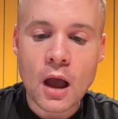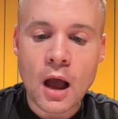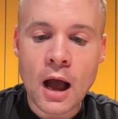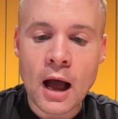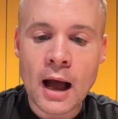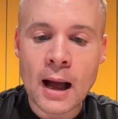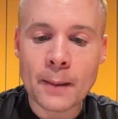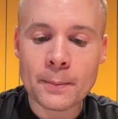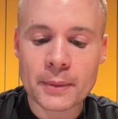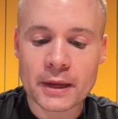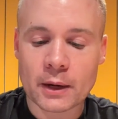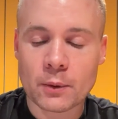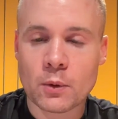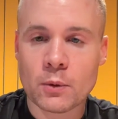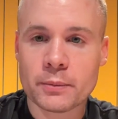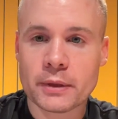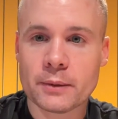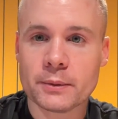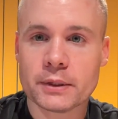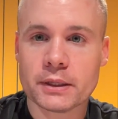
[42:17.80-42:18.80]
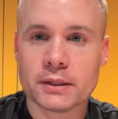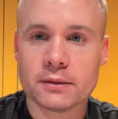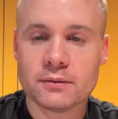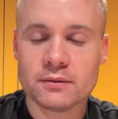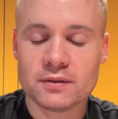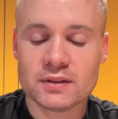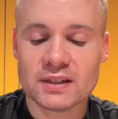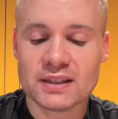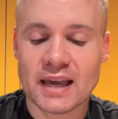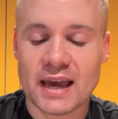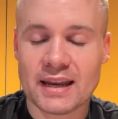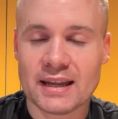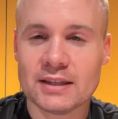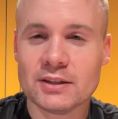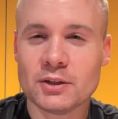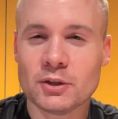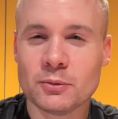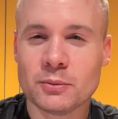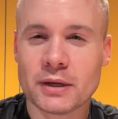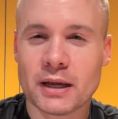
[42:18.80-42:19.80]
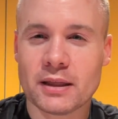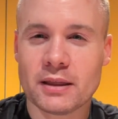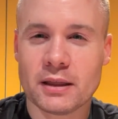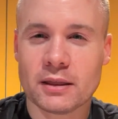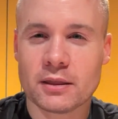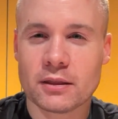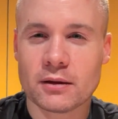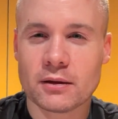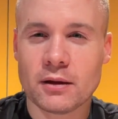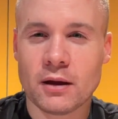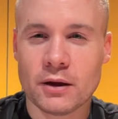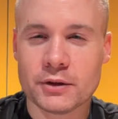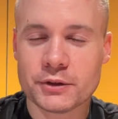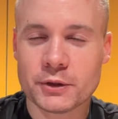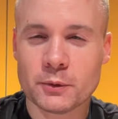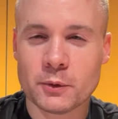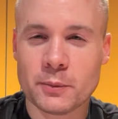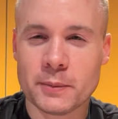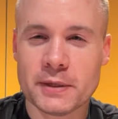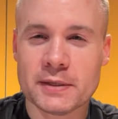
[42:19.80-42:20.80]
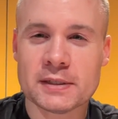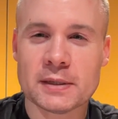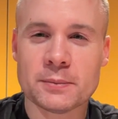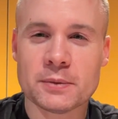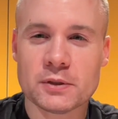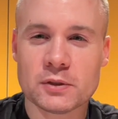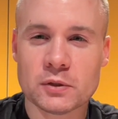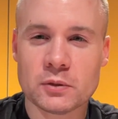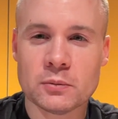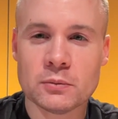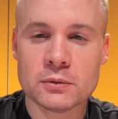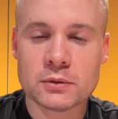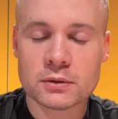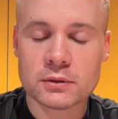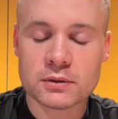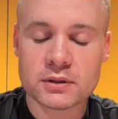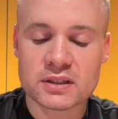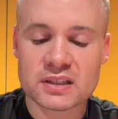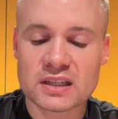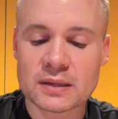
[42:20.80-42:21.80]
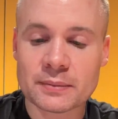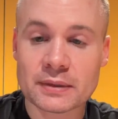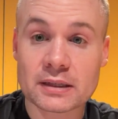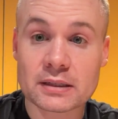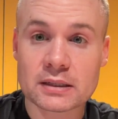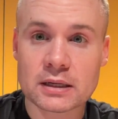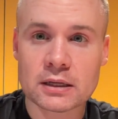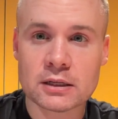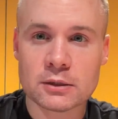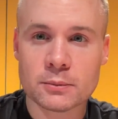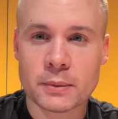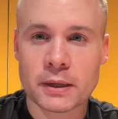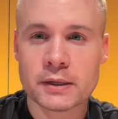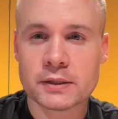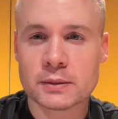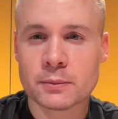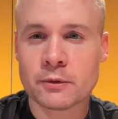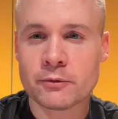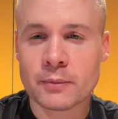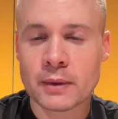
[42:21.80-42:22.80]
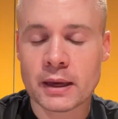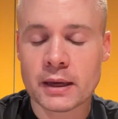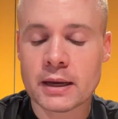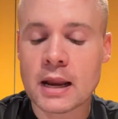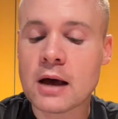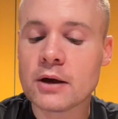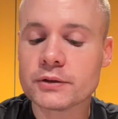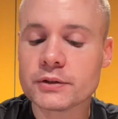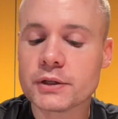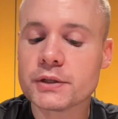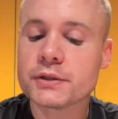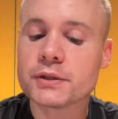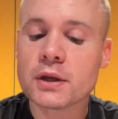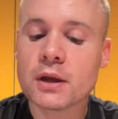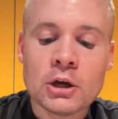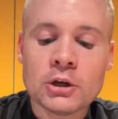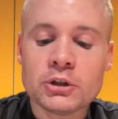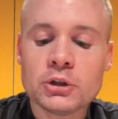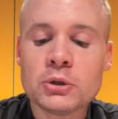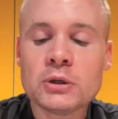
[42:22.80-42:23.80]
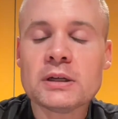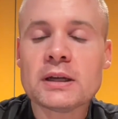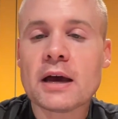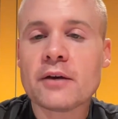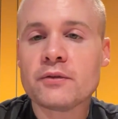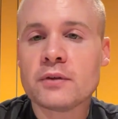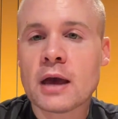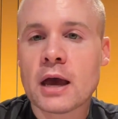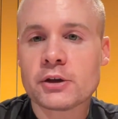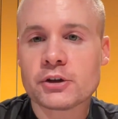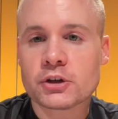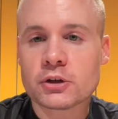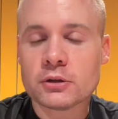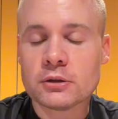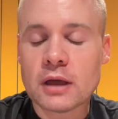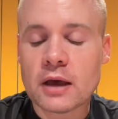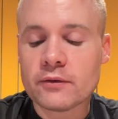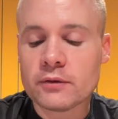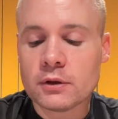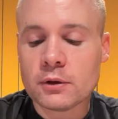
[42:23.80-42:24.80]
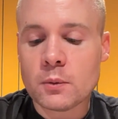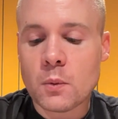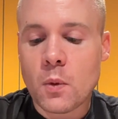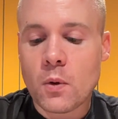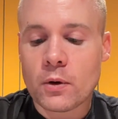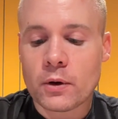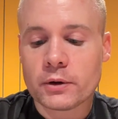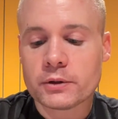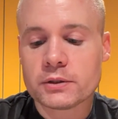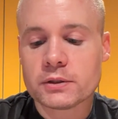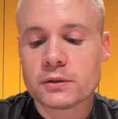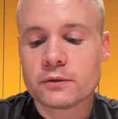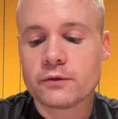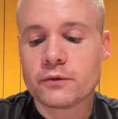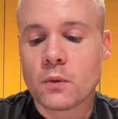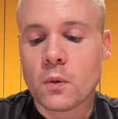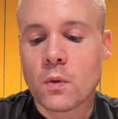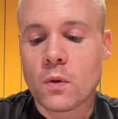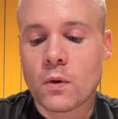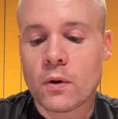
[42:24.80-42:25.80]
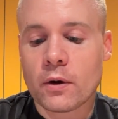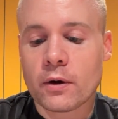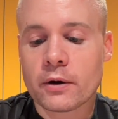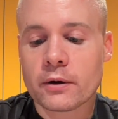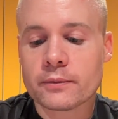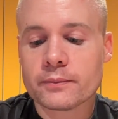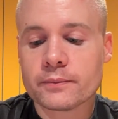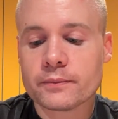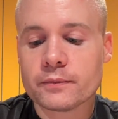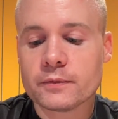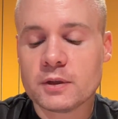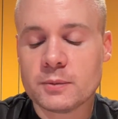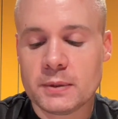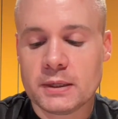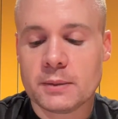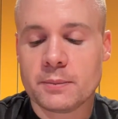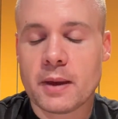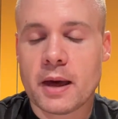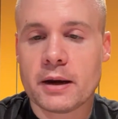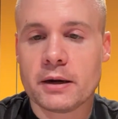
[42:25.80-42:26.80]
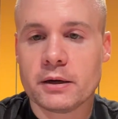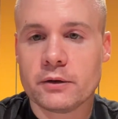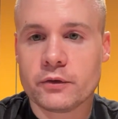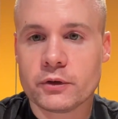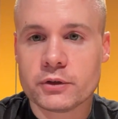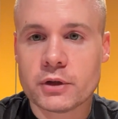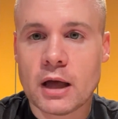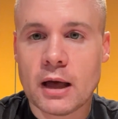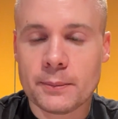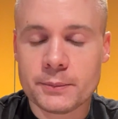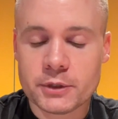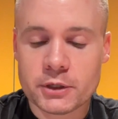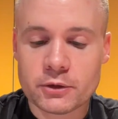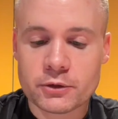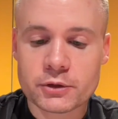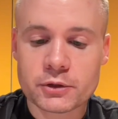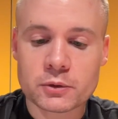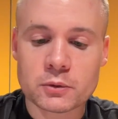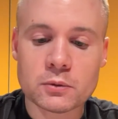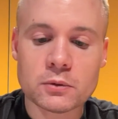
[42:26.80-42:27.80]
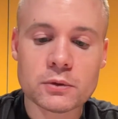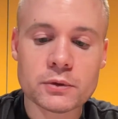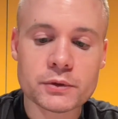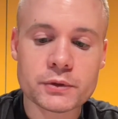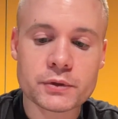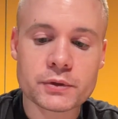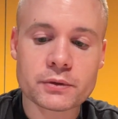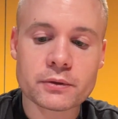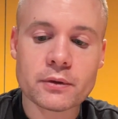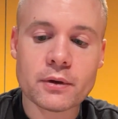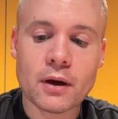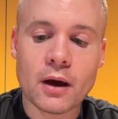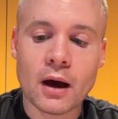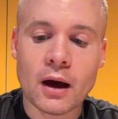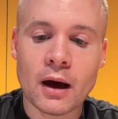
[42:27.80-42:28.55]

that I won't be able to get into, but I think that also will be subsumed to some extent by some of my analysis. Do you need to have national level awards to be competitive for top tier schools?